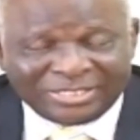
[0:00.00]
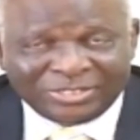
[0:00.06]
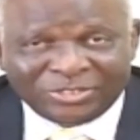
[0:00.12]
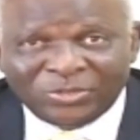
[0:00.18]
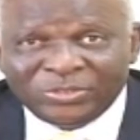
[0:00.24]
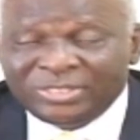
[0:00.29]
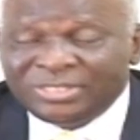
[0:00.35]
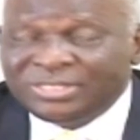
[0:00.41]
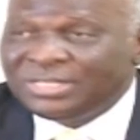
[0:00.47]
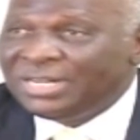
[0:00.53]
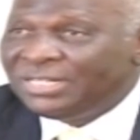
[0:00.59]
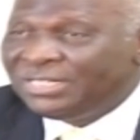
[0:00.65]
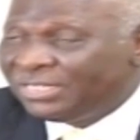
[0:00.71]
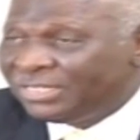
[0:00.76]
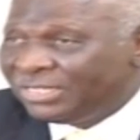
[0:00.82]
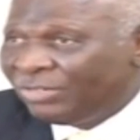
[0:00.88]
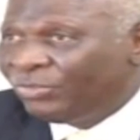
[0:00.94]
So since
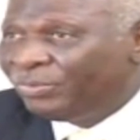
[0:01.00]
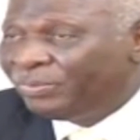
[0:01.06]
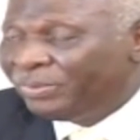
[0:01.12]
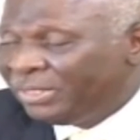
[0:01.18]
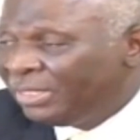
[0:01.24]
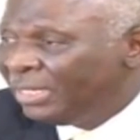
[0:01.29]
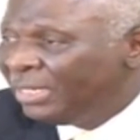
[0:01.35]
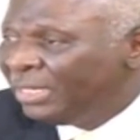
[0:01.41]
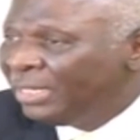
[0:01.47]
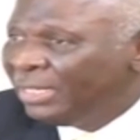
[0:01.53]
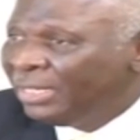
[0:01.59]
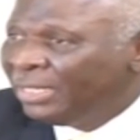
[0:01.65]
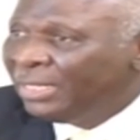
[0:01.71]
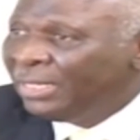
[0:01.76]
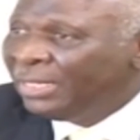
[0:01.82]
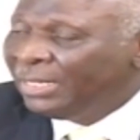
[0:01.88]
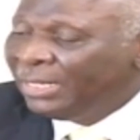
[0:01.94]
1960,
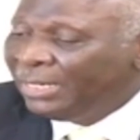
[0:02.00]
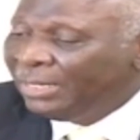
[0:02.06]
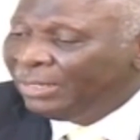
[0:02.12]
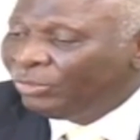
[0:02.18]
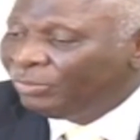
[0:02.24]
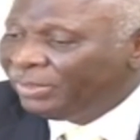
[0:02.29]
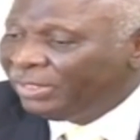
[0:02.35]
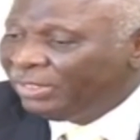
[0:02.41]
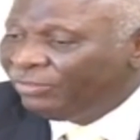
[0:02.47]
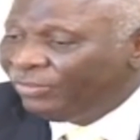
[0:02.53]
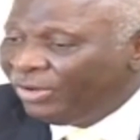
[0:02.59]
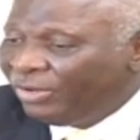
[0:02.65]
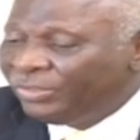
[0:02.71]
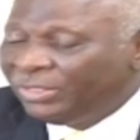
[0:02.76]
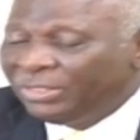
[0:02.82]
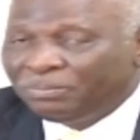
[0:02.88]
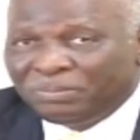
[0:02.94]
we've been
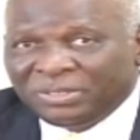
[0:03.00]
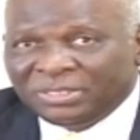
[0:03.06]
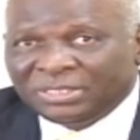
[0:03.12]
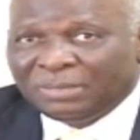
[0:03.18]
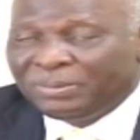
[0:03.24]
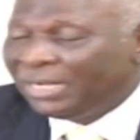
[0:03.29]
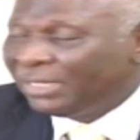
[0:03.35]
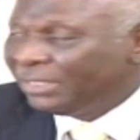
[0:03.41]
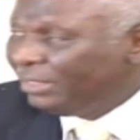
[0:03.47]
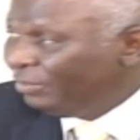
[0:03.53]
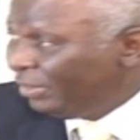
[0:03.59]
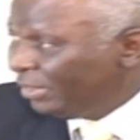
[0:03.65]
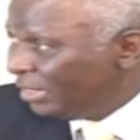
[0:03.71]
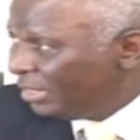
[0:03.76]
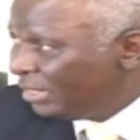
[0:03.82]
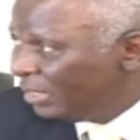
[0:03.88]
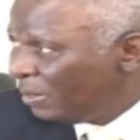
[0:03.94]
involved in peacekeeping
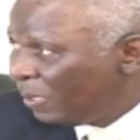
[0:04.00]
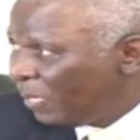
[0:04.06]
activities.